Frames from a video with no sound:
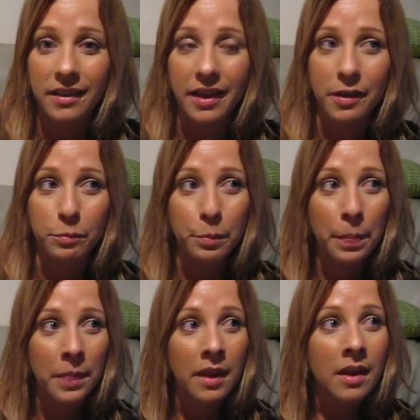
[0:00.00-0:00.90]

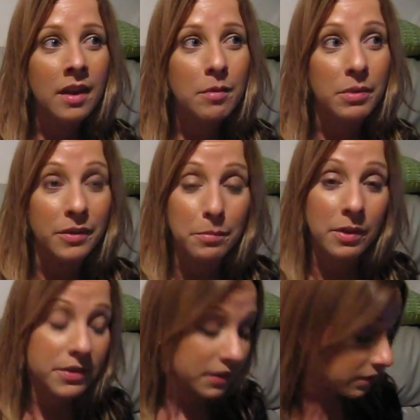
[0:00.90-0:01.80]
But on the
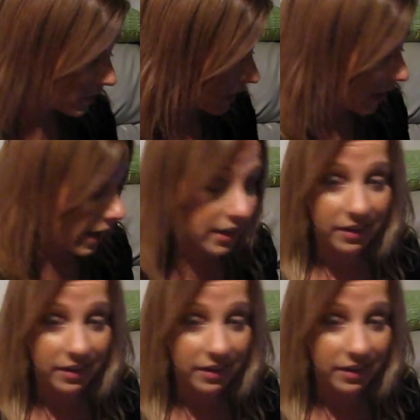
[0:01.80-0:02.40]
positive side,